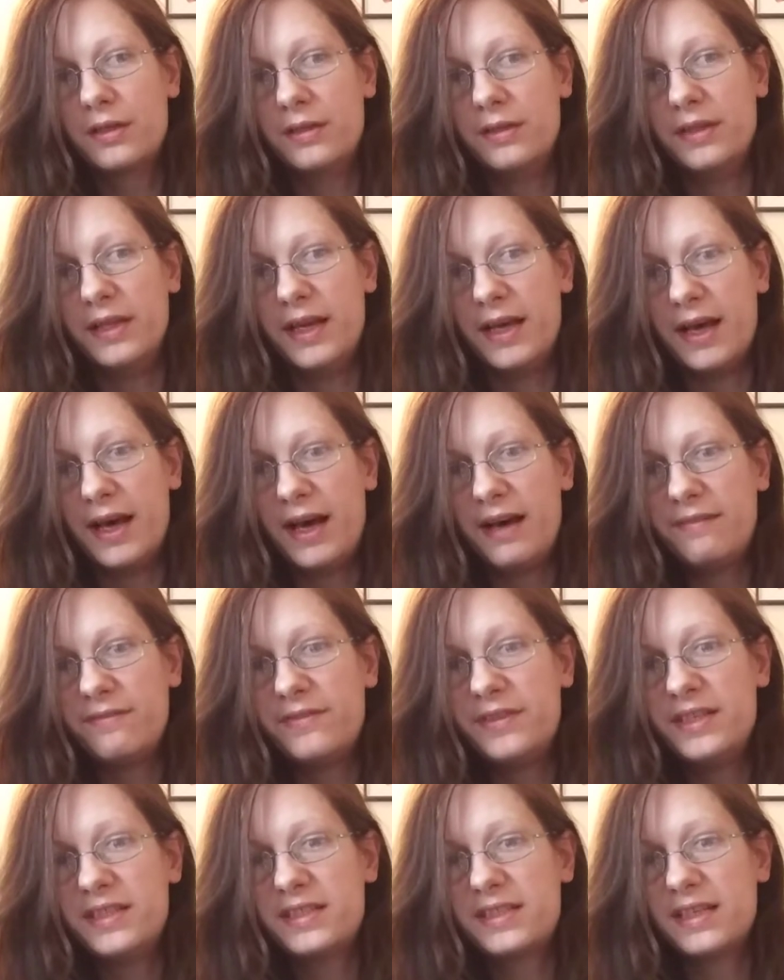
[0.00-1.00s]
They have
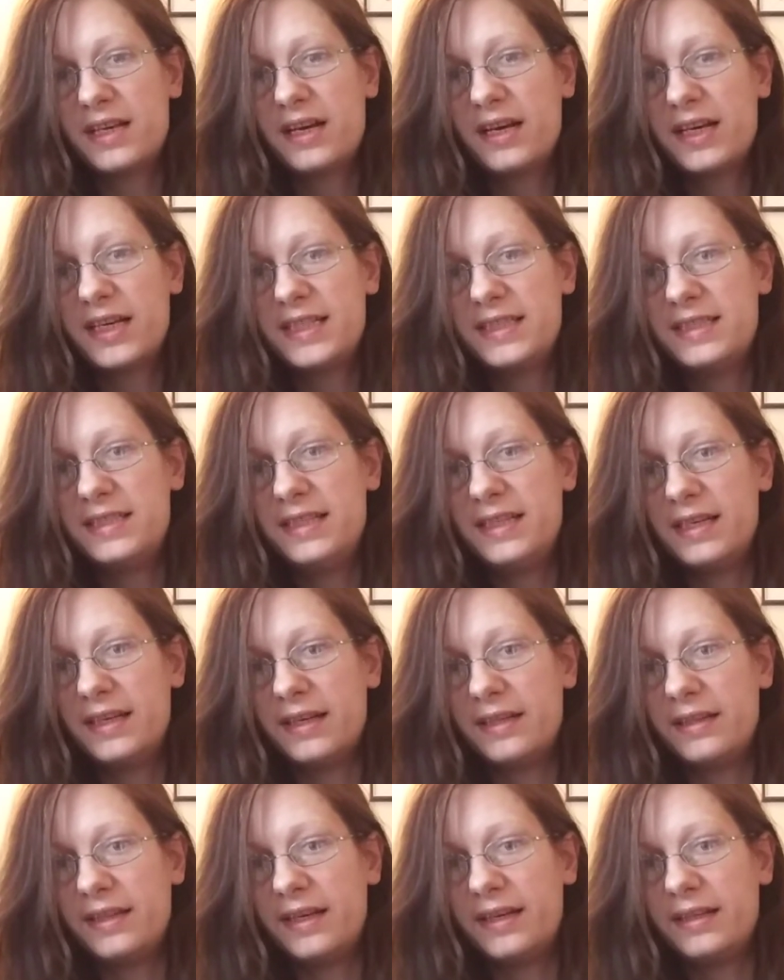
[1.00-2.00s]
this
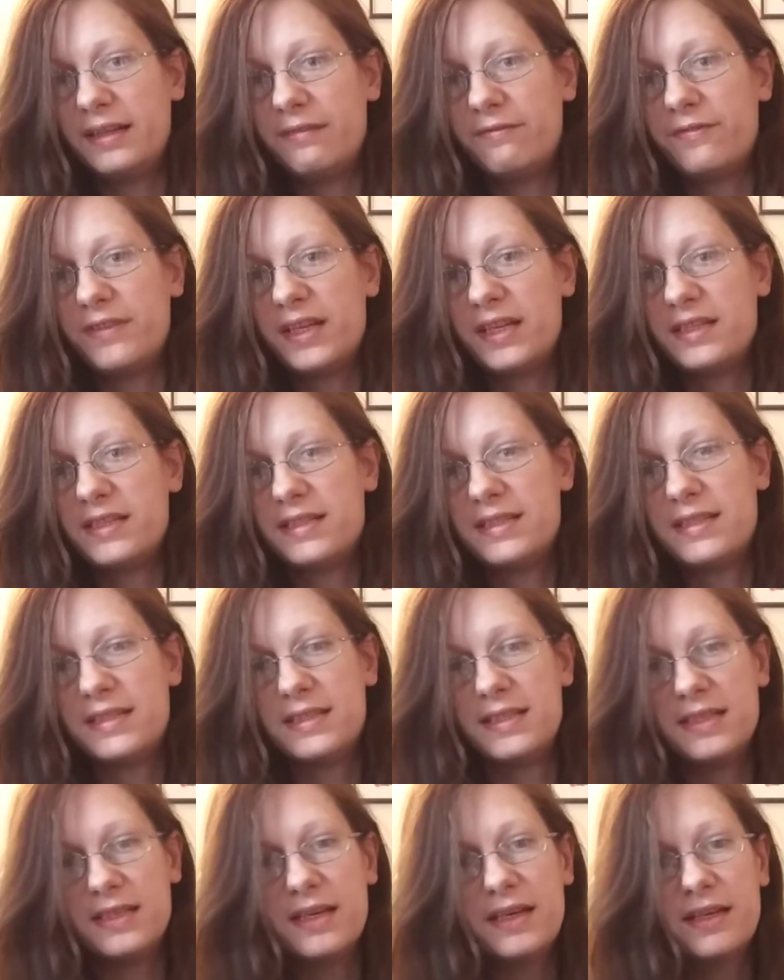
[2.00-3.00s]
idea that if they
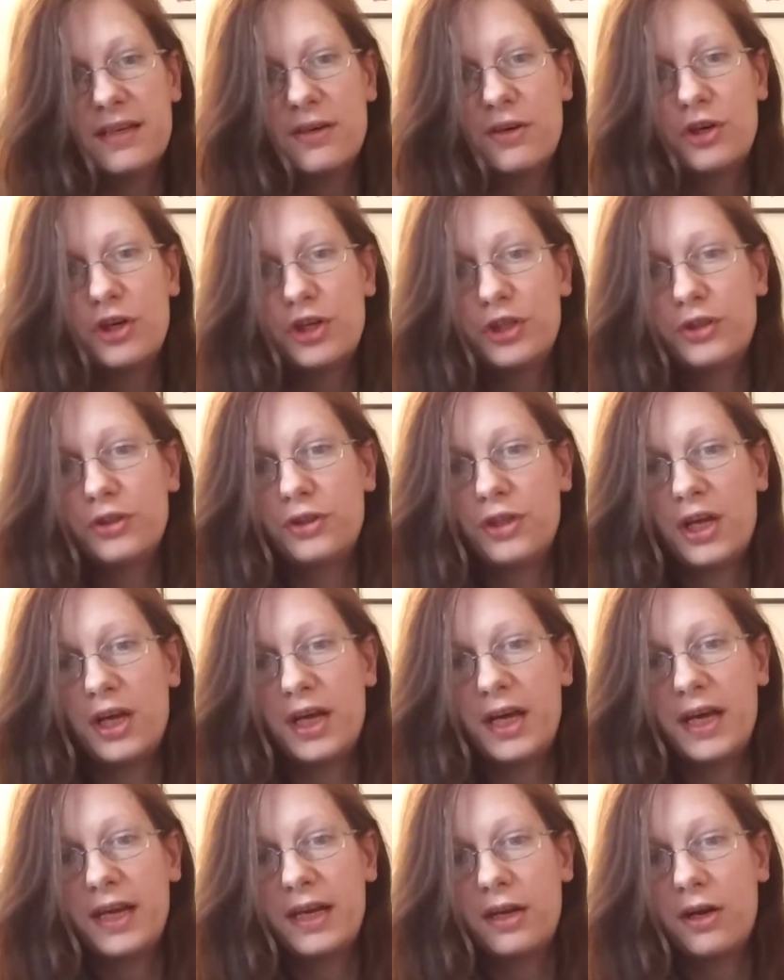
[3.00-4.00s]
see it
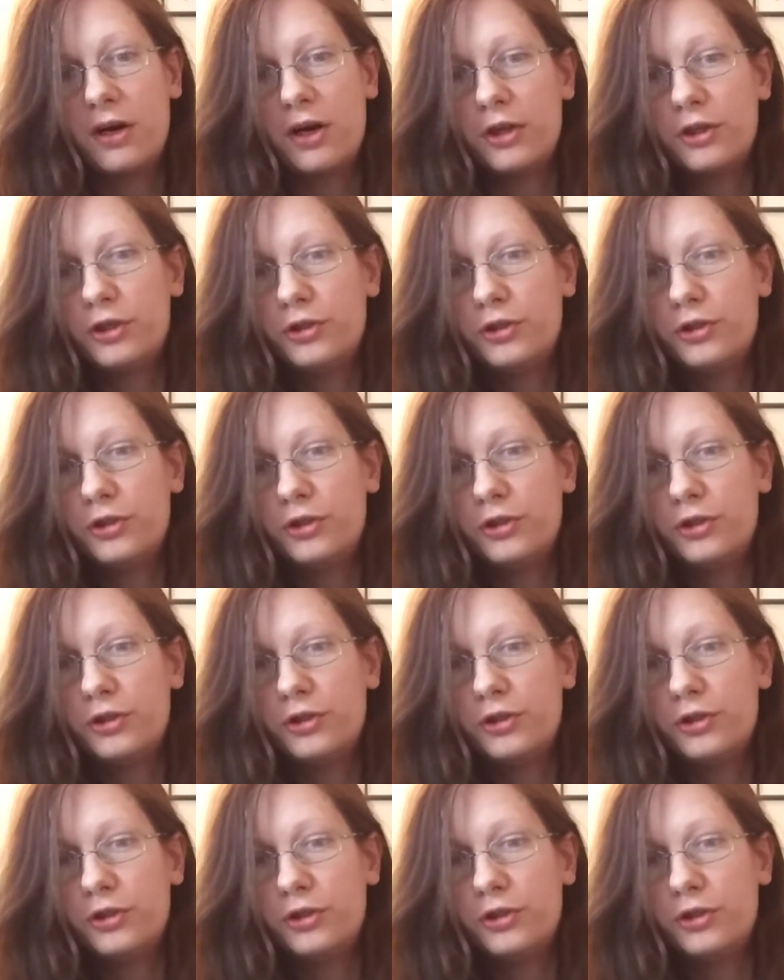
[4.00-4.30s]
online on a